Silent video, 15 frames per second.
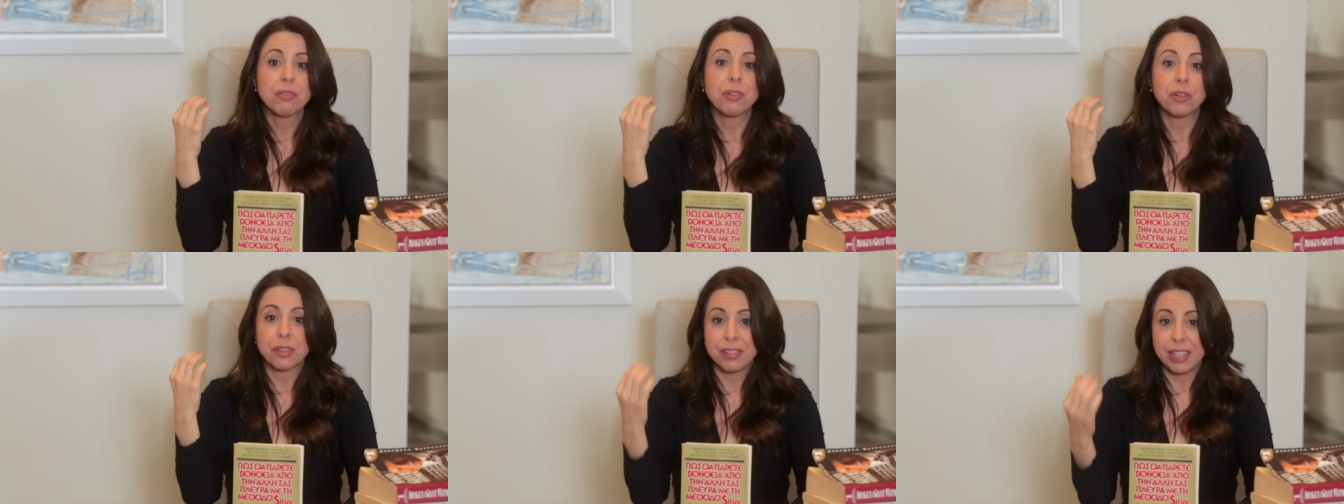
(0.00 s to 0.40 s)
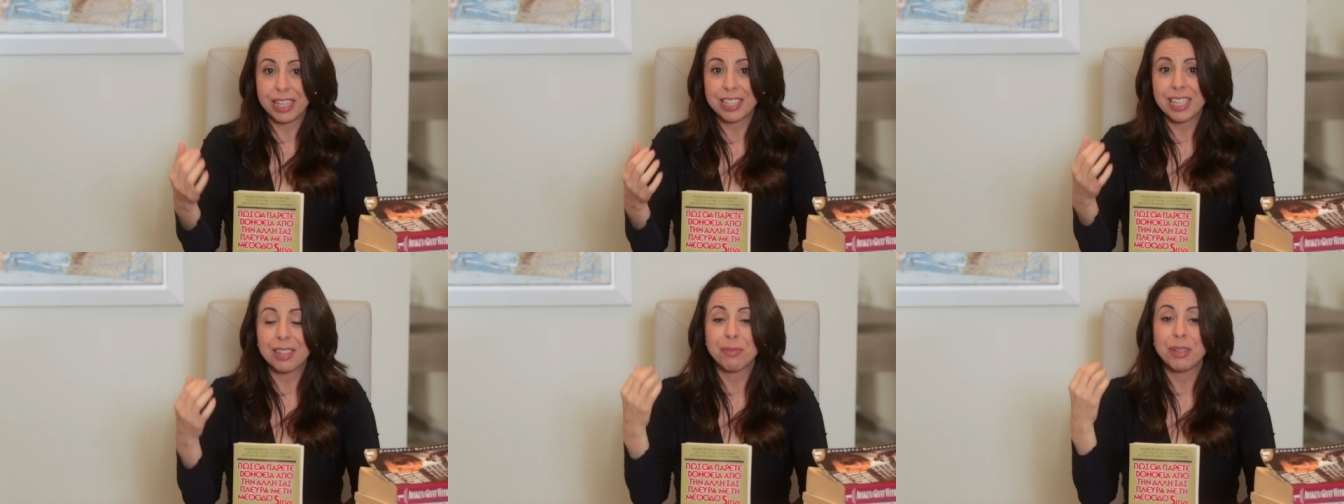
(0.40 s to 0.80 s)
for
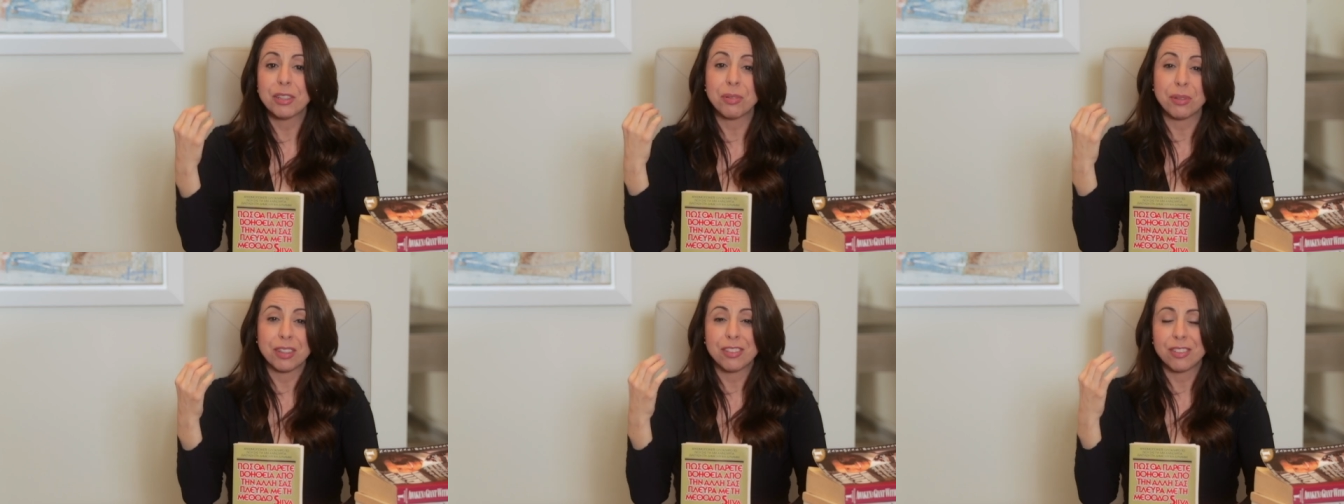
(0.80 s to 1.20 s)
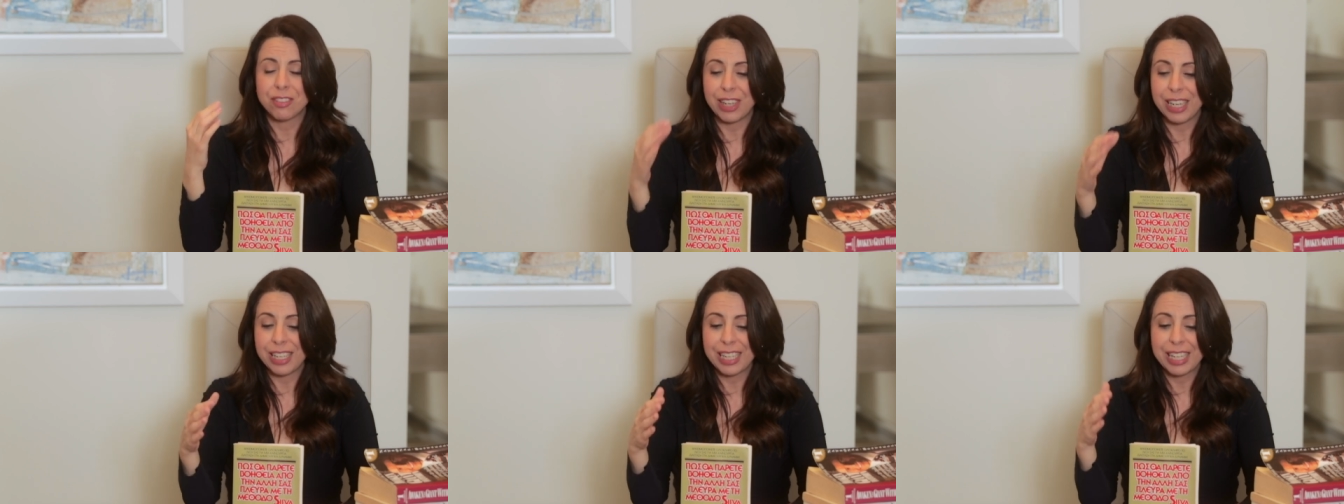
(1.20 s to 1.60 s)
taking me to this
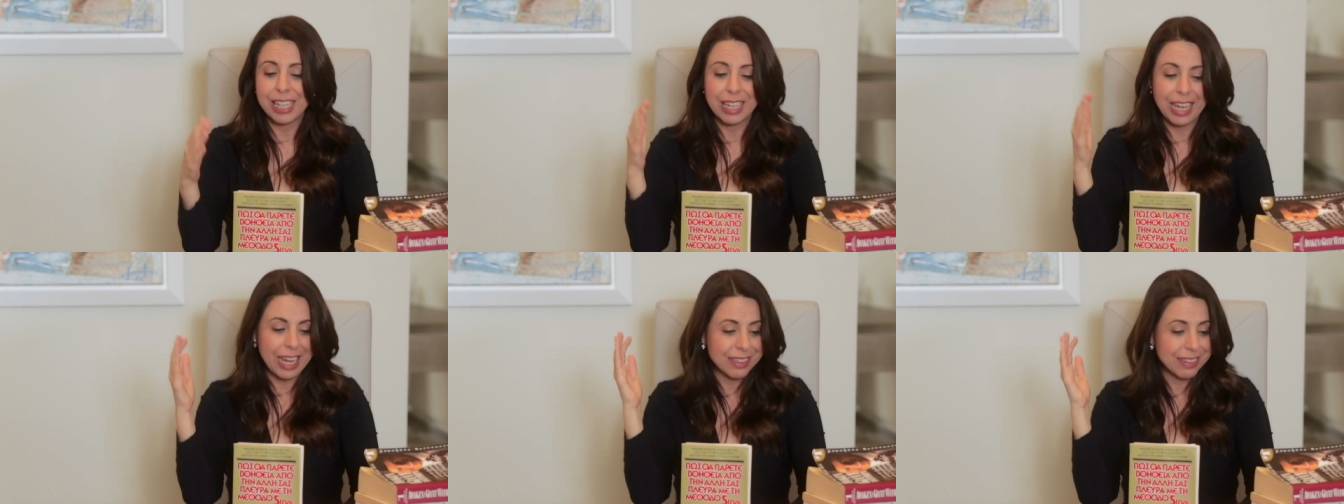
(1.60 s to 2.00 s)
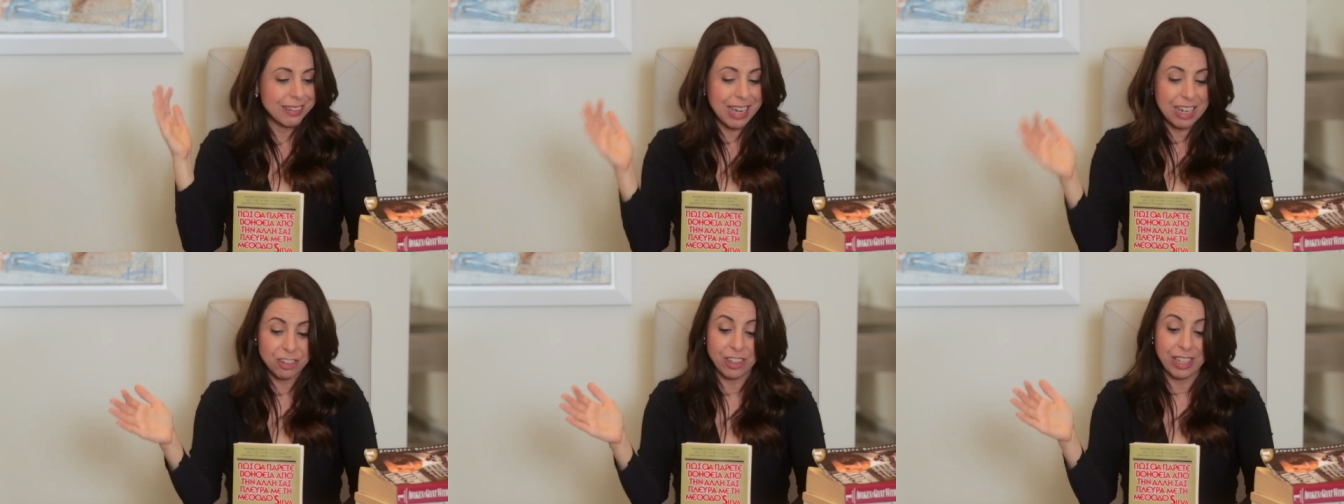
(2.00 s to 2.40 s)
training at
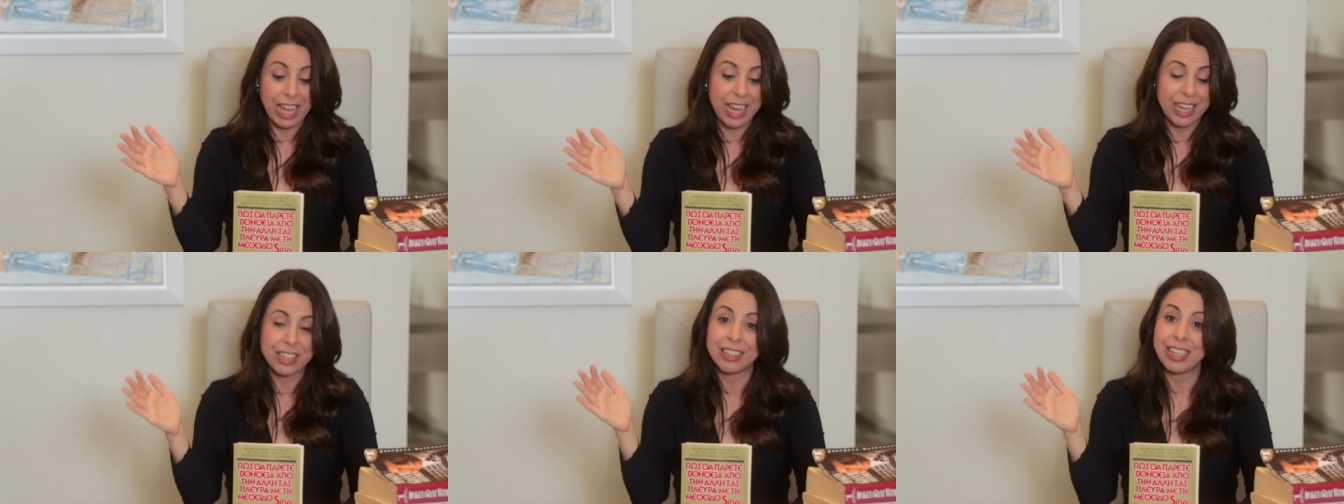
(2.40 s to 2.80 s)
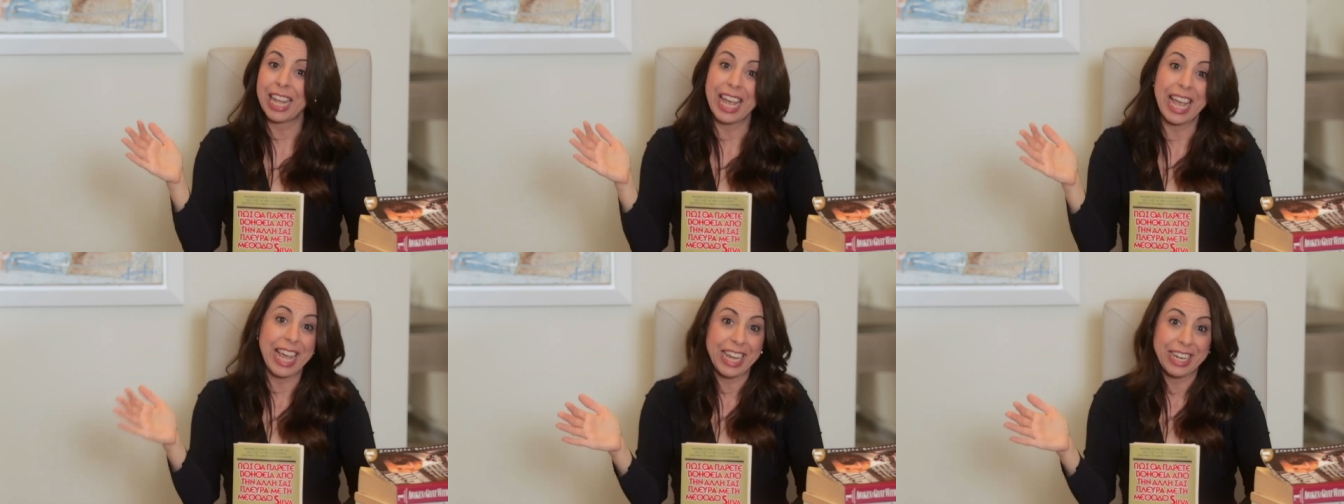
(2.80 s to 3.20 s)
such a young
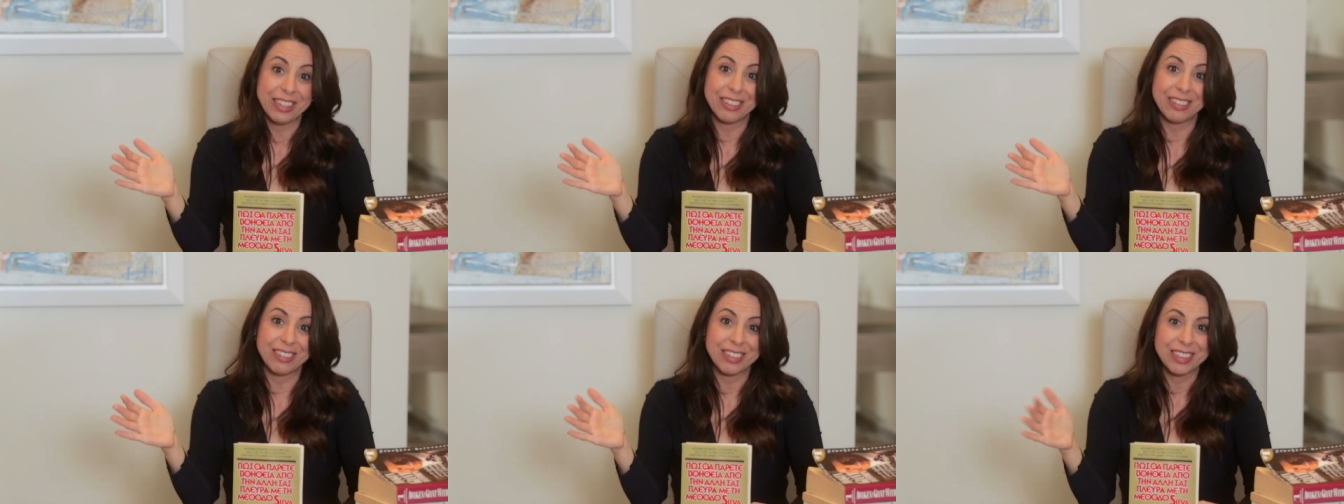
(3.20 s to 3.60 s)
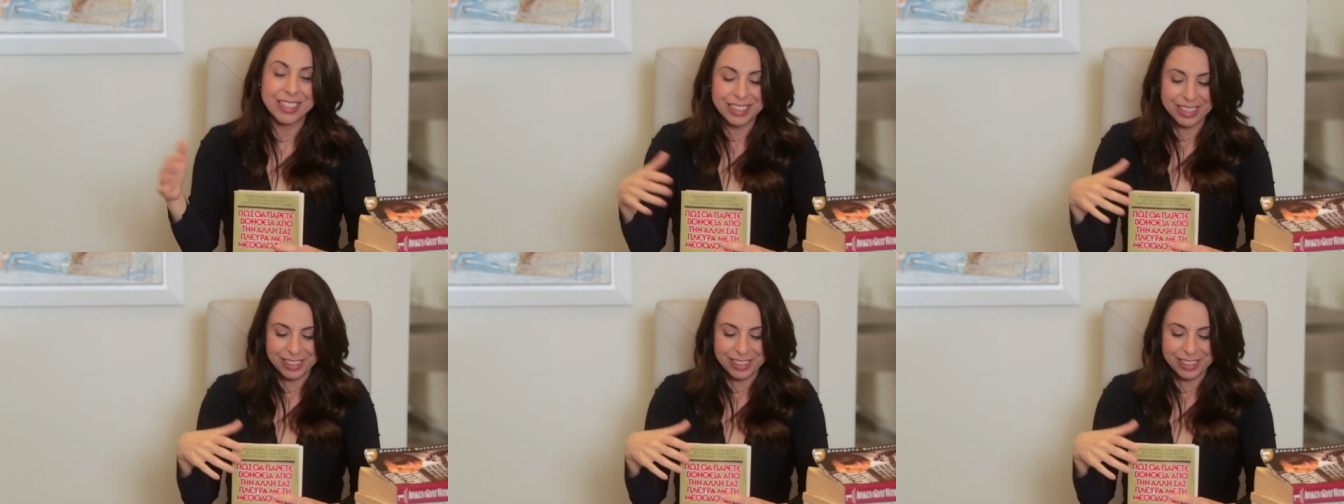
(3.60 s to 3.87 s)
age.